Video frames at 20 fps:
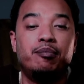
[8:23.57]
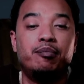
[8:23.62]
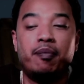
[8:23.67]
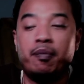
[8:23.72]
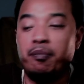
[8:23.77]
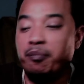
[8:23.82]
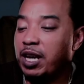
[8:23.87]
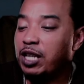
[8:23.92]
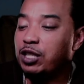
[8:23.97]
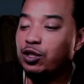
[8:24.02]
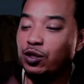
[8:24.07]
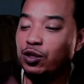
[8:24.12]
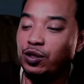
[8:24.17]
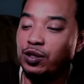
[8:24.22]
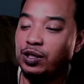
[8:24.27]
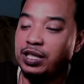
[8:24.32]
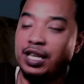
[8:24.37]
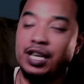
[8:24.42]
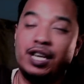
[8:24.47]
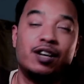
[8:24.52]
make sure
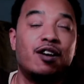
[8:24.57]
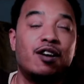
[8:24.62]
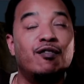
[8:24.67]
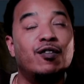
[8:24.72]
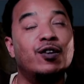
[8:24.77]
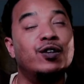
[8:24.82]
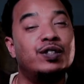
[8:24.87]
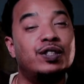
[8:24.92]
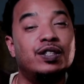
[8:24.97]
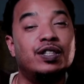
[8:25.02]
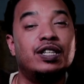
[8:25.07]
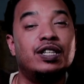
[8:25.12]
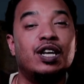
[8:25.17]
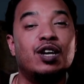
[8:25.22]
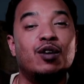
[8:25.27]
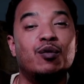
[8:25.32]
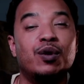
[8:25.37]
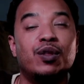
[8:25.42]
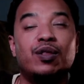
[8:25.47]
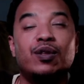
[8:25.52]
you take a verse of the
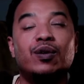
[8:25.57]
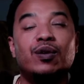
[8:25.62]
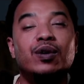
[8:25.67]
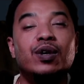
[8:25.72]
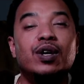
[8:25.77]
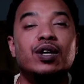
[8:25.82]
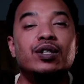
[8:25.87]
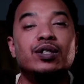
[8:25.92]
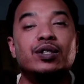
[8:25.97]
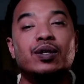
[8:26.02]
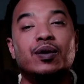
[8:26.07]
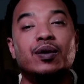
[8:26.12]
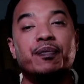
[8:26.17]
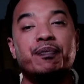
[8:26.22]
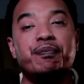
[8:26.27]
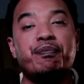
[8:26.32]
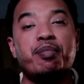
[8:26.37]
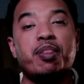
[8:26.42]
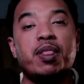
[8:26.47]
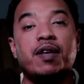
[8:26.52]
day with you. So
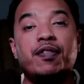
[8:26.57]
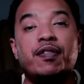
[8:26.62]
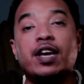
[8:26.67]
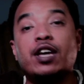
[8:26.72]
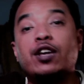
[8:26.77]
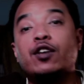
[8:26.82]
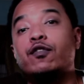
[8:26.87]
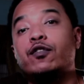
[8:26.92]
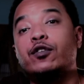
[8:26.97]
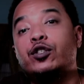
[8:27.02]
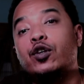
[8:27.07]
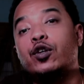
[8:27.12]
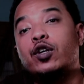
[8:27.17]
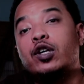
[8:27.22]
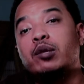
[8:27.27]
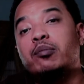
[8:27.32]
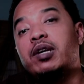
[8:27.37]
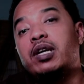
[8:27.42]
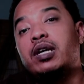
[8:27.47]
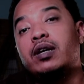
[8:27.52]
thank you for
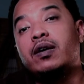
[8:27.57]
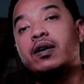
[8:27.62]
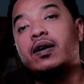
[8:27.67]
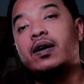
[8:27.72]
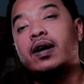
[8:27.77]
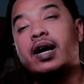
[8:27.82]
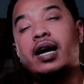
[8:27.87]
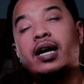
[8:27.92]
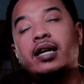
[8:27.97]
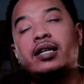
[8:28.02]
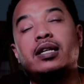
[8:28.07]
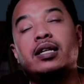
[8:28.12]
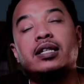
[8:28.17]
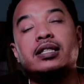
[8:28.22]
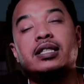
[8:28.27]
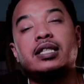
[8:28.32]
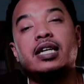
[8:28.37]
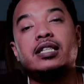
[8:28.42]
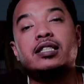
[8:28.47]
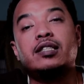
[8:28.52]
joining me here at
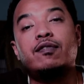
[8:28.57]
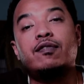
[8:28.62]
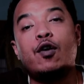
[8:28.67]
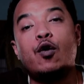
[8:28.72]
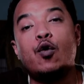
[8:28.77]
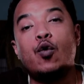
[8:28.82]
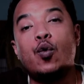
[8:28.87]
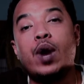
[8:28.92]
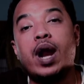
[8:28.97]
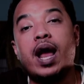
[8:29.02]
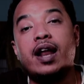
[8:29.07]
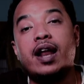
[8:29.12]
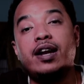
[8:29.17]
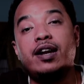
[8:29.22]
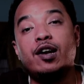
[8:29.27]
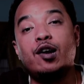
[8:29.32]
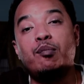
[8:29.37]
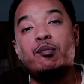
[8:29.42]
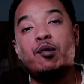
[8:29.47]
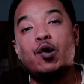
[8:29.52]
Saxophone
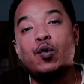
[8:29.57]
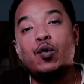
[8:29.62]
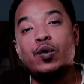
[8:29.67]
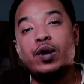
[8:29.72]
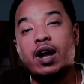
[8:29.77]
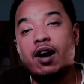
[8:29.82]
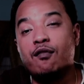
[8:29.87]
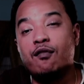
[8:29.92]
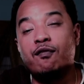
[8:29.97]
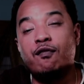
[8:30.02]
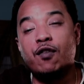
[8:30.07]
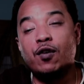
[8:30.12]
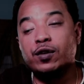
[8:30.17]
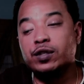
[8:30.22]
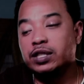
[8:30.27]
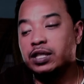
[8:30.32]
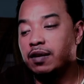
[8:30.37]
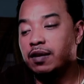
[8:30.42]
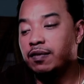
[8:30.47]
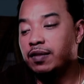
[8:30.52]
Delmon, a
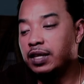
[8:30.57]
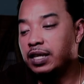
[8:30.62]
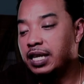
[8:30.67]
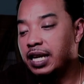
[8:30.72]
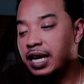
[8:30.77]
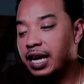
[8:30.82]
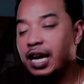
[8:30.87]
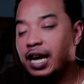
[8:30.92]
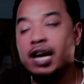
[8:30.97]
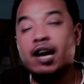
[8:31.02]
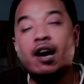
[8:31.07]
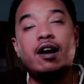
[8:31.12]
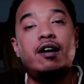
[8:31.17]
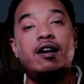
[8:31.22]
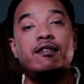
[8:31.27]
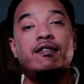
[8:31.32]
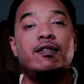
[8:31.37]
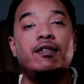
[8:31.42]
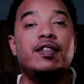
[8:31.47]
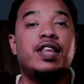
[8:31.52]
verse of the day
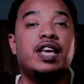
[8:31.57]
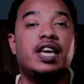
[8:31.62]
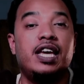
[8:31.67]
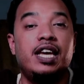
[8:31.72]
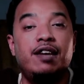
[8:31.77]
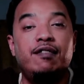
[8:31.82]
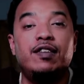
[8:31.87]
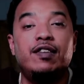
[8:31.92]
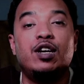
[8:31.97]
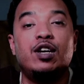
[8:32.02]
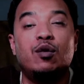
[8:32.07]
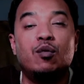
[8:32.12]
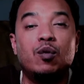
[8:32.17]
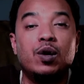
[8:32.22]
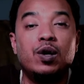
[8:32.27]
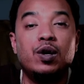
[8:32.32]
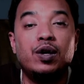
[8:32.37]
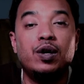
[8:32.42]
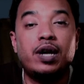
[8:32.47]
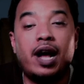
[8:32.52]
of the evening
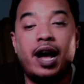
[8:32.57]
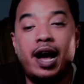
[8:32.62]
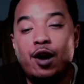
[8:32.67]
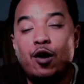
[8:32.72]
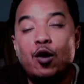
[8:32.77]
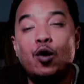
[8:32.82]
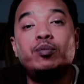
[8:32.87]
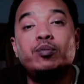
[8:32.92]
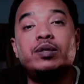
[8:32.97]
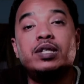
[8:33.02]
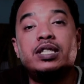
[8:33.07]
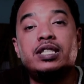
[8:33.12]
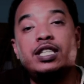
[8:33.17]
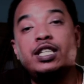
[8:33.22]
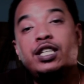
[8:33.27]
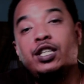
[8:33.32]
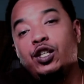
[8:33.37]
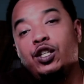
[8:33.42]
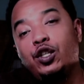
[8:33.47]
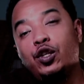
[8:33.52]
word. I hope to
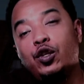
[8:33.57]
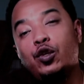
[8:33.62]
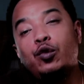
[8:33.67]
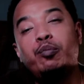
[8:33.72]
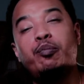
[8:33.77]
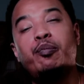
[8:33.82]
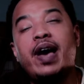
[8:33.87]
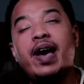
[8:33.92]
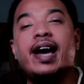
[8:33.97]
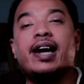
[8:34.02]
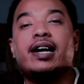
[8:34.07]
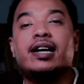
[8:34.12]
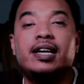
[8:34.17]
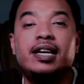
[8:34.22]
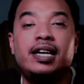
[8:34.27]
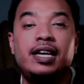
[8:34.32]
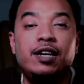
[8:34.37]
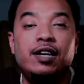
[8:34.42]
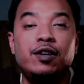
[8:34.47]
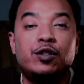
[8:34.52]
see you back
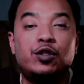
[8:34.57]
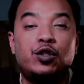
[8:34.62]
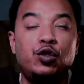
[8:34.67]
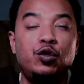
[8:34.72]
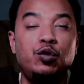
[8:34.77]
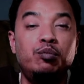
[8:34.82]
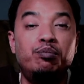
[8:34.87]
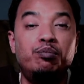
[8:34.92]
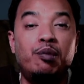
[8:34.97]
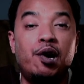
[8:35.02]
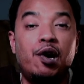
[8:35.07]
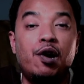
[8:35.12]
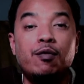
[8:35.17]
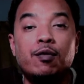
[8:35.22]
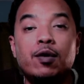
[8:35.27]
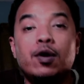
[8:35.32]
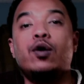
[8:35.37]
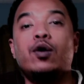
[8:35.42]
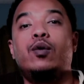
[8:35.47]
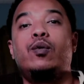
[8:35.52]
here
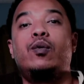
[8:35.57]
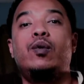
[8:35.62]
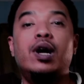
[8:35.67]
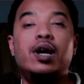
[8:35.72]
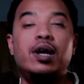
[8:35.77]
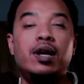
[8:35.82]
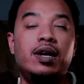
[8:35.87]
tomorrow